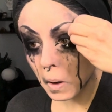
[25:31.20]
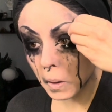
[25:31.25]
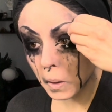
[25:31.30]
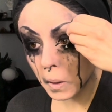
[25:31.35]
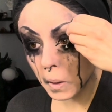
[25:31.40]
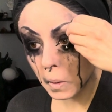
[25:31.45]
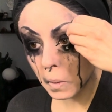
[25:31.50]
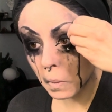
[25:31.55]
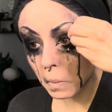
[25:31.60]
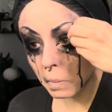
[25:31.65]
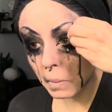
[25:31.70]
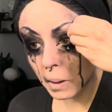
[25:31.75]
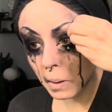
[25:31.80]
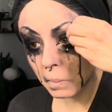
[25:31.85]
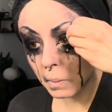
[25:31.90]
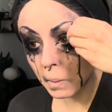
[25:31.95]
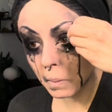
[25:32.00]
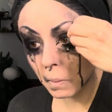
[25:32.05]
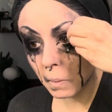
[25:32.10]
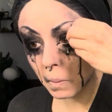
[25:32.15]
Do
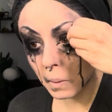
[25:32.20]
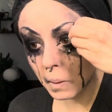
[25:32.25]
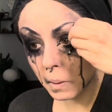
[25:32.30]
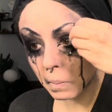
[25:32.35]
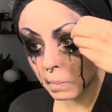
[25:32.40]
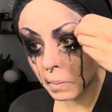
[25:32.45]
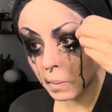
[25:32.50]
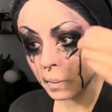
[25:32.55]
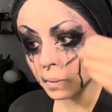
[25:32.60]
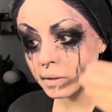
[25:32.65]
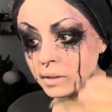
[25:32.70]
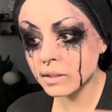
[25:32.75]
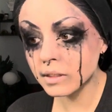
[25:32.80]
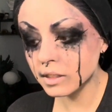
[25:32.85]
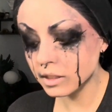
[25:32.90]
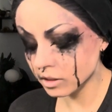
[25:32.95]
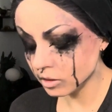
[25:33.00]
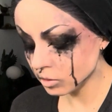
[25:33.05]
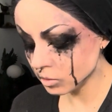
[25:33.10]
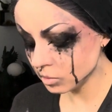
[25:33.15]
maybe one more
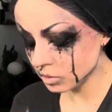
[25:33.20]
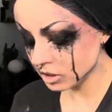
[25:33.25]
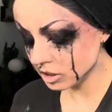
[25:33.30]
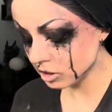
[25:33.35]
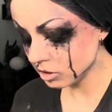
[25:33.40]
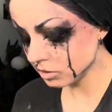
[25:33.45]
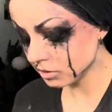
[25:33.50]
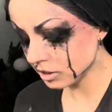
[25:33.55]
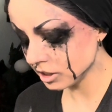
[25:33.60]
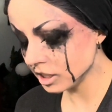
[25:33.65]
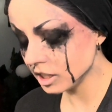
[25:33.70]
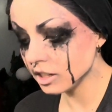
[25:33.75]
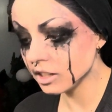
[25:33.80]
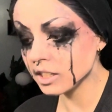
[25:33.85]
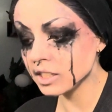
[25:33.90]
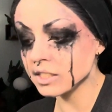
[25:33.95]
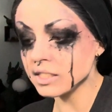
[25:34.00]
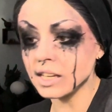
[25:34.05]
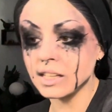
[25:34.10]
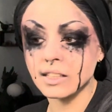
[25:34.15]
little one over here,
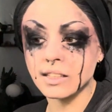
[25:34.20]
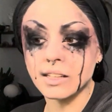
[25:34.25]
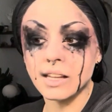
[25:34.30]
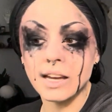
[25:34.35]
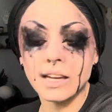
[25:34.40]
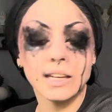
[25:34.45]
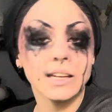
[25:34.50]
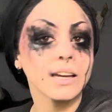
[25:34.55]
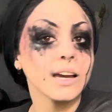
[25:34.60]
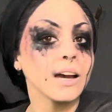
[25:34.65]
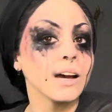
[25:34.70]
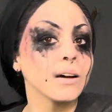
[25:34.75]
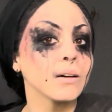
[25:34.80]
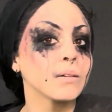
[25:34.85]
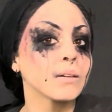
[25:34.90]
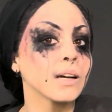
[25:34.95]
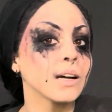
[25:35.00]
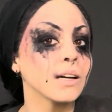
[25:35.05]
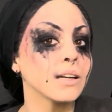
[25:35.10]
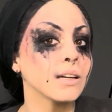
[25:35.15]
because I like
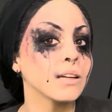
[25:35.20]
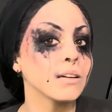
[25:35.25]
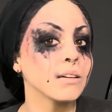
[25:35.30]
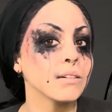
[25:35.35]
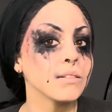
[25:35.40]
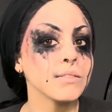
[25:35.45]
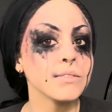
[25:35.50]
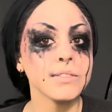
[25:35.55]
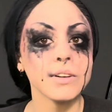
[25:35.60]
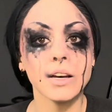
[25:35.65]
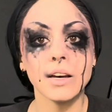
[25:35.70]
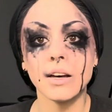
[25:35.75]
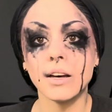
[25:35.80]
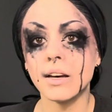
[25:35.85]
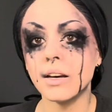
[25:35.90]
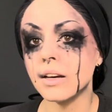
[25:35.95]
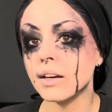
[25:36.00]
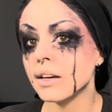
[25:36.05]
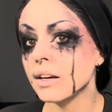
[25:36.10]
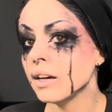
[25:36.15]
how kind
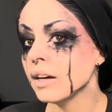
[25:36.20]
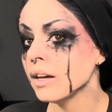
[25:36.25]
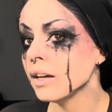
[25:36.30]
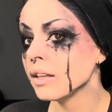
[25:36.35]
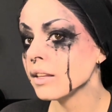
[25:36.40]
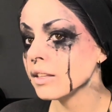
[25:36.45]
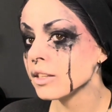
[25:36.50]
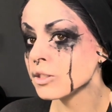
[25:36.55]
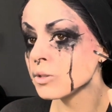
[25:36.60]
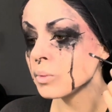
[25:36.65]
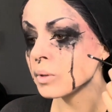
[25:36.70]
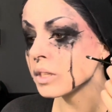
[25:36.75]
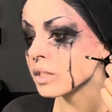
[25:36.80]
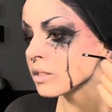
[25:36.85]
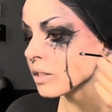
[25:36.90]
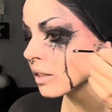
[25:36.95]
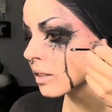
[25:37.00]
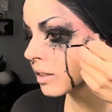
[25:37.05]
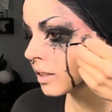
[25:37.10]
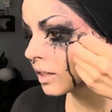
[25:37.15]
of this one is
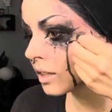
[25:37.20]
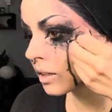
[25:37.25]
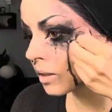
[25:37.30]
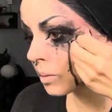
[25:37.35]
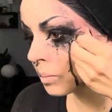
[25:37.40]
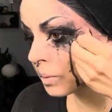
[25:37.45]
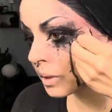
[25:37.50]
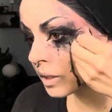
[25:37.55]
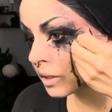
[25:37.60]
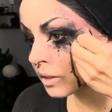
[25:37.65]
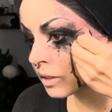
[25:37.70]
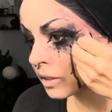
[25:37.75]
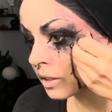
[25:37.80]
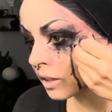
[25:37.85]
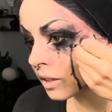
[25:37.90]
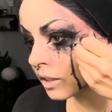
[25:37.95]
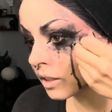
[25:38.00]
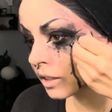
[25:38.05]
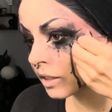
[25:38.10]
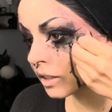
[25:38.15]
a little bit
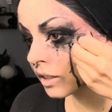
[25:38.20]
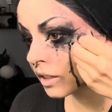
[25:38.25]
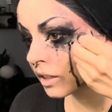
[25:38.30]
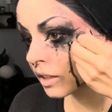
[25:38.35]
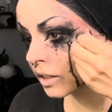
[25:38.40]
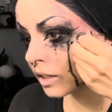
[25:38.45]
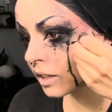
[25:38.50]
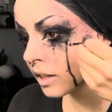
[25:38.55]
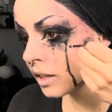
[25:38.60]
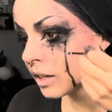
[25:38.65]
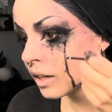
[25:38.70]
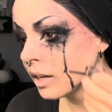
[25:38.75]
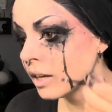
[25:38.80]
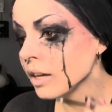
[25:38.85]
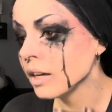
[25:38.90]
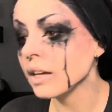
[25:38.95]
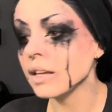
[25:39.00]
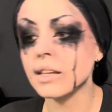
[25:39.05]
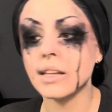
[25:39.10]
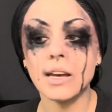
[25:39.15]
darker,
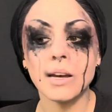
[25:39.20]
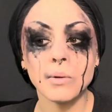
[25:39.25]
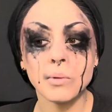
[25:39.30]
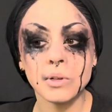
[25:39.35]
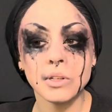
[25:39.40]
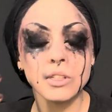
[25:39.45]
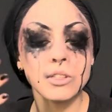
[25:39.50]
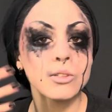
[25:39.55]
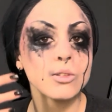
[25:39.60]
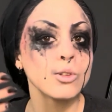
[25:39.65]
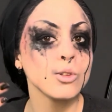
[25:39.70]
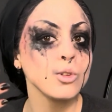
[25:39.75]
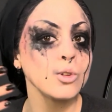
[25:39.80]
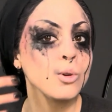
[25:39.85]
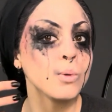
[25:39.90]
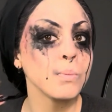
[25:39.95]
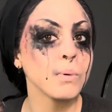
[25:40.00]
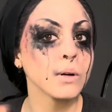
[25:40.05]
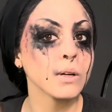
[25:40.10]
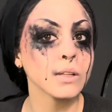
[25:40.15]
and that one is
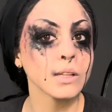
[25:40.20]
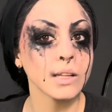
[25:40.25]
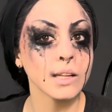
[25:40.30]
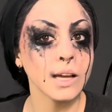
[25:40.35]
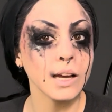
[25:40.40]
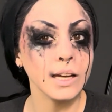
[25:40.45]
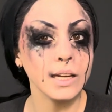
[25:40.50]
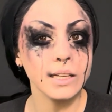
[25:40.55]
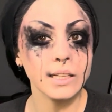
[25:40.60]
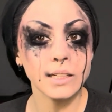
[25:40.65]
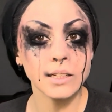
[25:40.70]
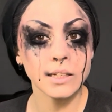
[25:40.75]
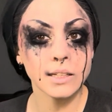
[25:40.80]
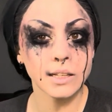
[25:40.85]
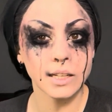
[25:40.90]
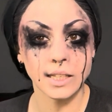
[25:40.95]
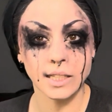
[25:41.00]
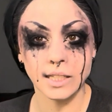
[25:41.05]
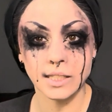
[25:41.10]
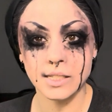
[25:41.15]
super light.
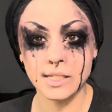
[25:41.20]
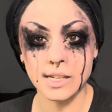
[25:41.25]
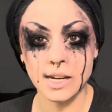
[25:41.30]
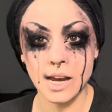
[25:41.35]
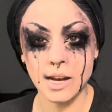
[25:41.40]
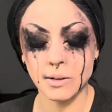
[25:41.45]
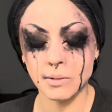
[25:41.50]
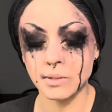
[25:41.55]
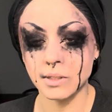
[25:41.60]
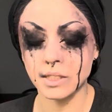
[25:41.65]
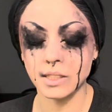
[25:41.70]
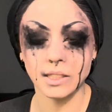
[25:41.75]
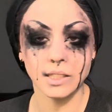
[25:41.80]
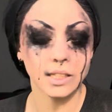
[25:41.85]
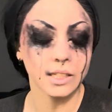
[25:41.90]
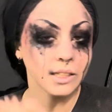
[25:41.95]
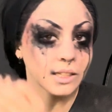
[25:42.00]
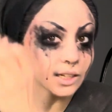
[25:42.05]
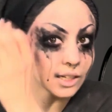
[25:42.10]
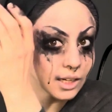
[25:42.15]
Like, it's not
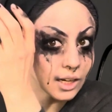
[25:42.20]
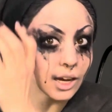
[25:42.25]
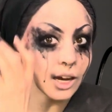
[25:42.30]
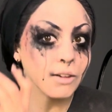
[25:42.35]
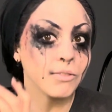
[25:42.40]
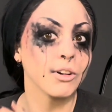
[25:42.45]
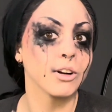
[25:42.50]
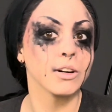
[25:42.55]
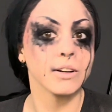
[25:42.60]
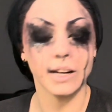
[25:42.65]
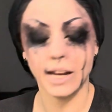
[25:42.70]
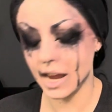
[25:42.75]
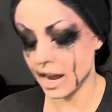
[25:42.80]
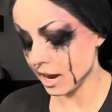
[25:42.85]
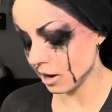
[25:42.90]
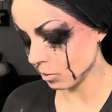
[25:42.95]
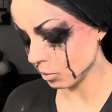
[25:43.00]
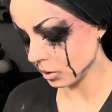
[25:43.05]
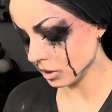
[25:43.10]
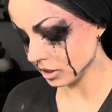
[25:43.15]
really, I've already
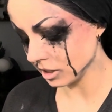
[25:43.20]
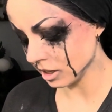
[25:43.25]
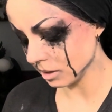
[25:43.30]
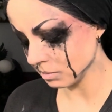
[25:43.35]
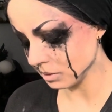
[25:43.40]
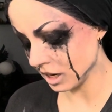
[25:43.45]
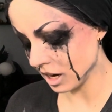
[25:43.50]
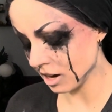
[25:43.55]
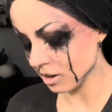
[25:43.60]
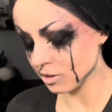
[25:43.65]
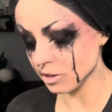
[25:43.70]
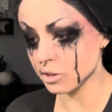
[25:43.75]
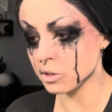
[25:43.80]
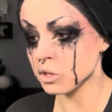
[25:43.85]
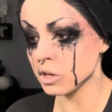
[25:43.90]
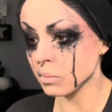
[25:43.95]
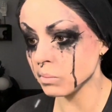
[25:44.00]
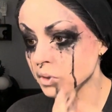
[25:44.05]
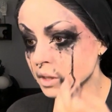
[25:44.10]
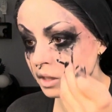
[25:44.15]
had one come down or
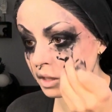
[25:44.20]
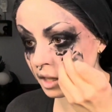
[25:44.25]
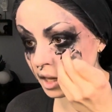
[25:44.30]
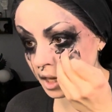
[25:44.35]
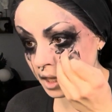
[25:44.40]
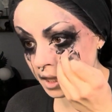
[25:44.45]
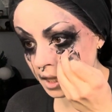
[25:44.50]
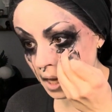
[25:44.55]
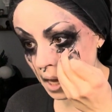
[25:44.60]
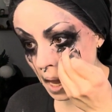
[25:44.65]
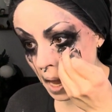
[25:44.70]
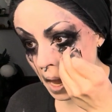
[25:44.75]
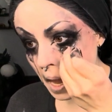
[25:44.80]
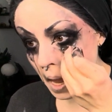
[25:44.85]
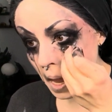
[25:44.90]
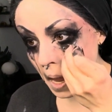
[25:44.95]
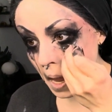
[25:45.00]
something like that.